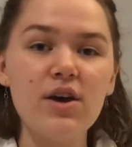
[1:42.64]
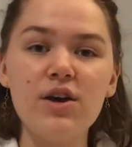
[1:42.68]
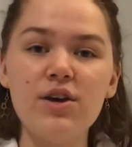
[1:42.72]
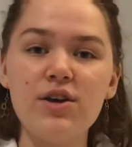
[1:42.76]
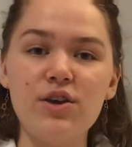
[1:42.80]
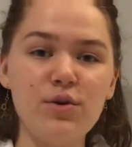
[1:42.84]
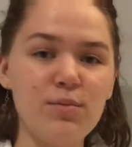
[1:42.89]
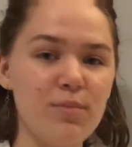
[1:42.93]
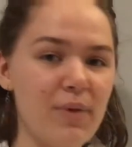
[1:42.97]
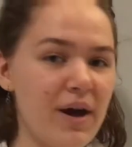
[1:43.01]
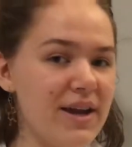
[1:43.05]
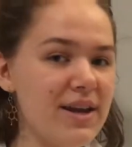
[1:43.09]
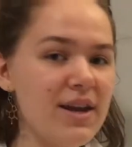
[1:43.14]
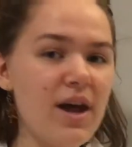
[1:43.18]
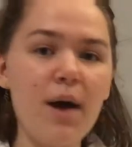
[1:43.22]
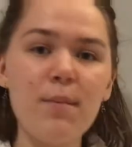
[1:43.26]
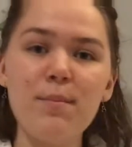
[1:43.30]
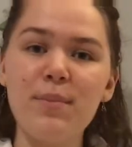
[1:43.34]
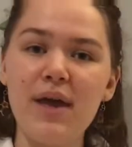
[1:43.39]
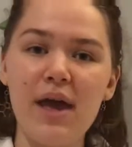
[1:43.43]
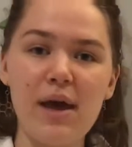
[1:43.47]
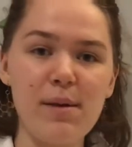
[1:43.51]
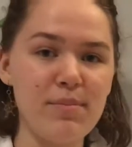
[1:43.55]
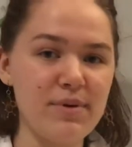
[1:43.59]
You might
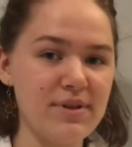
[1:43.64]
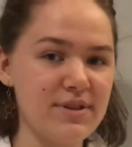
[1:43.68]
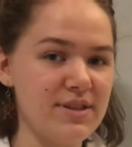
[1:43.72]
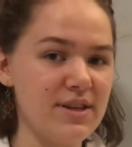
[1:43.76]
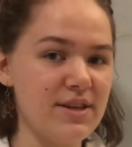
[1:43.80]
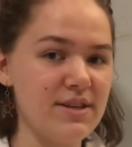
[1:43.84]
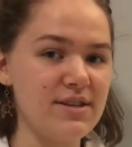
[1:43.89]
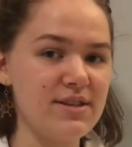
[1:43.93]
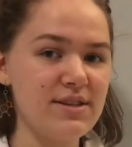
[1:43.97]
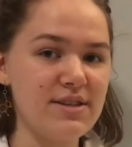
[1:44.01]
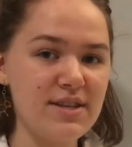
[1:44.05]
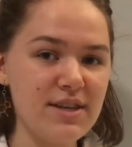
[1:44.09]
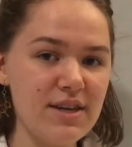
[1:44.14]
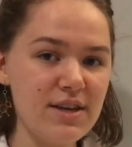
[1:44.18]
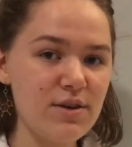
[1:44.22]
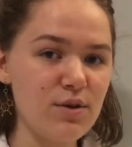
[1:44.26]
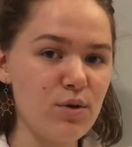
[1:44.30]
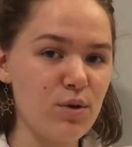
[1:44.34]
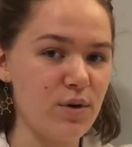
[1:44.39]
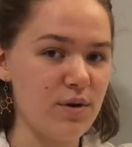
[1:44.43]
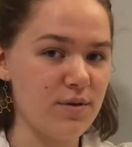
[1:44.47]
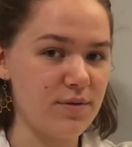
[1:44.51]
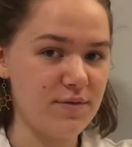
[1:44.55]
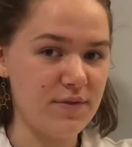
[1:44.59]
not be able to see
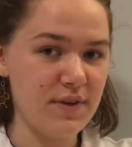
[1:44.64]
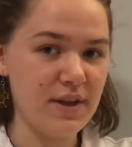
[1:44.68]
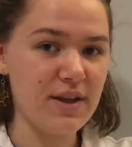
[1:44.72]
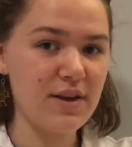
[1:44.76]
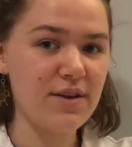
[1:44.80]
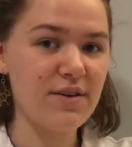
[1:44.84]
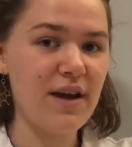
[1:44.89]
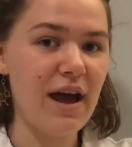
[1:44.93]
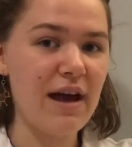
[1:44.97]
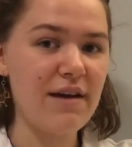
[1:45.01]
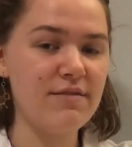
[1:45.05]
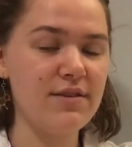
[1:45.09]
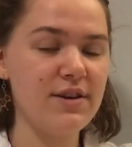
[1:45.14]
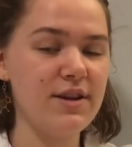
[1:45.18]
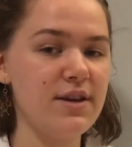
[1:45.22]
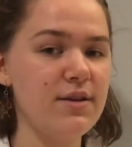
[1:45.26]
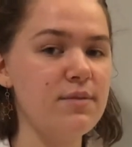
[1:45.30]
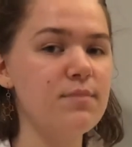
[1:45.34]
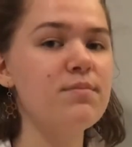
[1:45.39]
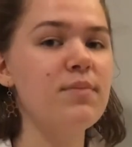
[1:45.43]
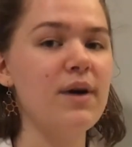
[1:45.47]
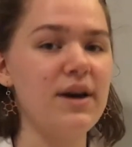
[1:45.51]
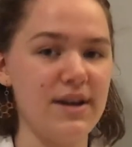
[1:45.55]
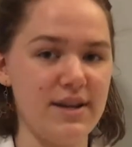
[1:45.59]
or feel
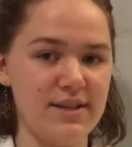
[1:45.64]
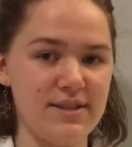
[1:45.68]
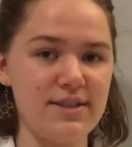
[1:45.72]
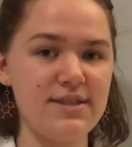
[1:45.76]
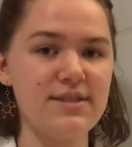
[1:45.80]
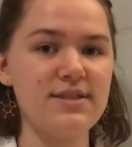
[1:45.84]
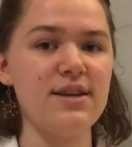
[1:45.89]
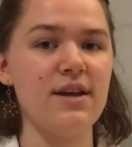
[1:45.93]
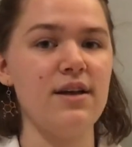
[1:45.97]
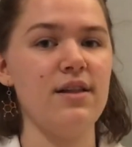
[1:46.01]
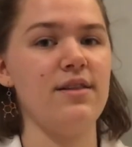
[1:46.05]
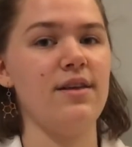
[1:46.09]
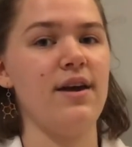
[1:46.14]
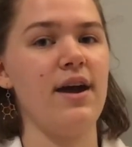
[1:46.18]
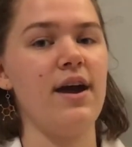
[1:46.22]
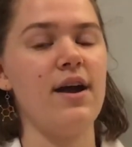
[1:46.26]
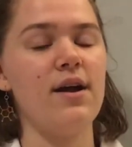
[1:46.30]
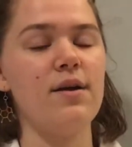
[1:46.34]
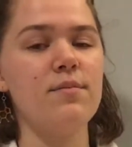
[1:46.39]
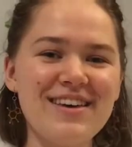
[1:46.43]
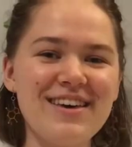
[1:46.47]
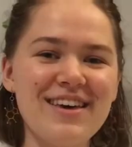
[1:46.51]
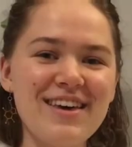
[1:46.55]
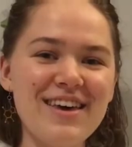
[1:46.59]
gravity, but it's still
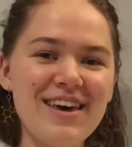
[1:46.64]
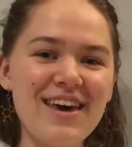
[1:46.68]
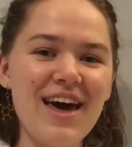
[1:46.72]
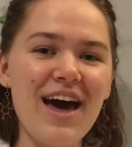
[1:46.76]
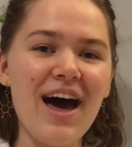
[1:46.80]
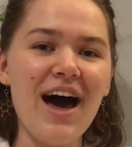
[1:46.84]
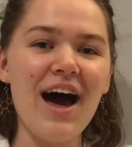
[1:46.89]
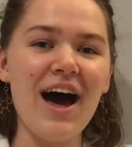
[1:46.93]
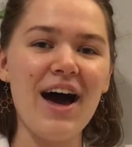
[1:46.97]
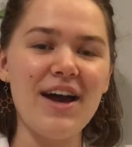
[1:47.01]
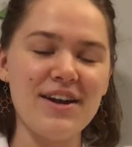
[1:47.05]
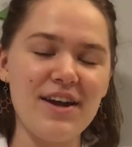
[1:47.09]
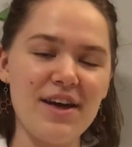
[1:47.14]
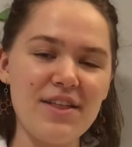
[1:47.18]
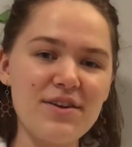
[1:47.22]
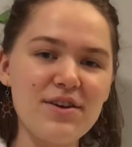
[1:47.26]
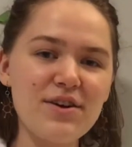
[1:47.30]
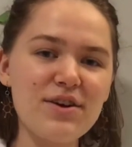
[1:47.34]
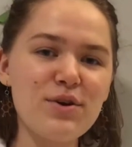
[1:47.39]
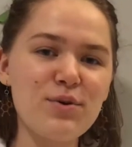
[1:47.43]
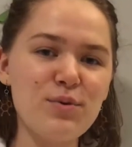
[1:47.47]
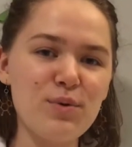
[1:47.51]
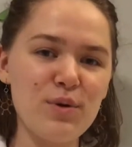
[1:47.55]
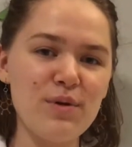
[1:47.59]
there. Another
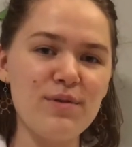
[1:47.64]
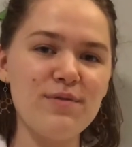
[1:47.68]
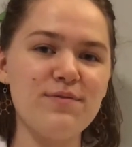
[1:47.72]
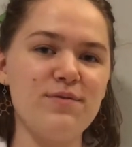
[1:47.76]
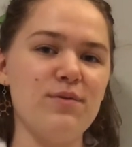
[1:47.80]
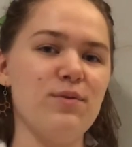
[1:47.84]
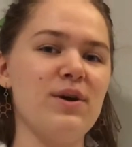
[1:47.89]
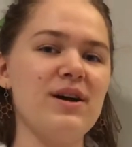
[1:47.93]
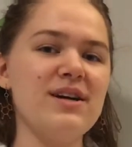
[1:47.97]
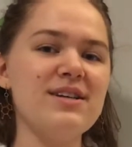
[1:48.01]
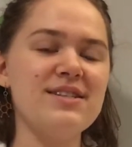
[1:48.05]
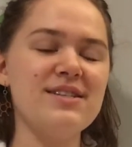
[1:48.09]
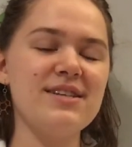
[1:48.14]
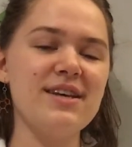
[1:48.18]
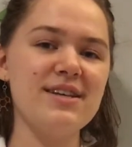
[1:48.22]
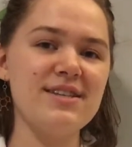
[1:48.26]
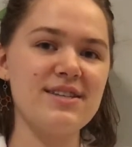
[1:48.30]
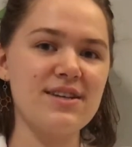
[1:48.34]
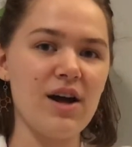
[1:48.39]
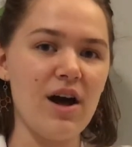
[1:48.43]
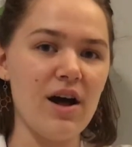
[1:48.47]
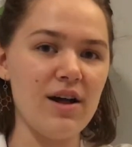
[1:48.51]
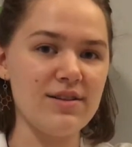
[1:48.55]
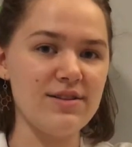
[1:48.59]
cool force
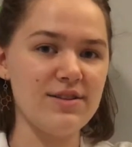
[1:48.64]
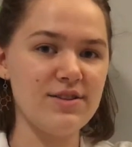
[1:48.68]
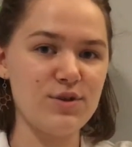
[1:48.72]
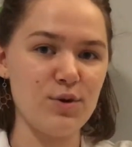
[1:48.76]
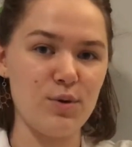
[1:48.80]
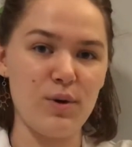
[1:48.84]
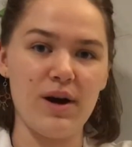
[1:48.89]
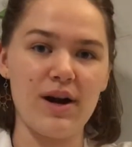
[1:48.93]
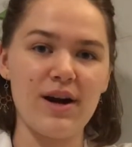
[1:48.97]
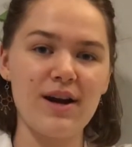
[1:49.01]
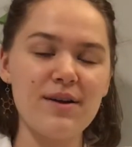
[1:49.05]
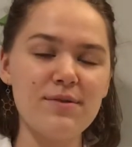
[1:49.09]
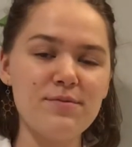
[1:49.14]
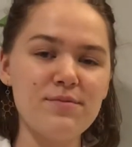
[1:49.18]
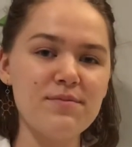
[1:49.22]
is called torque.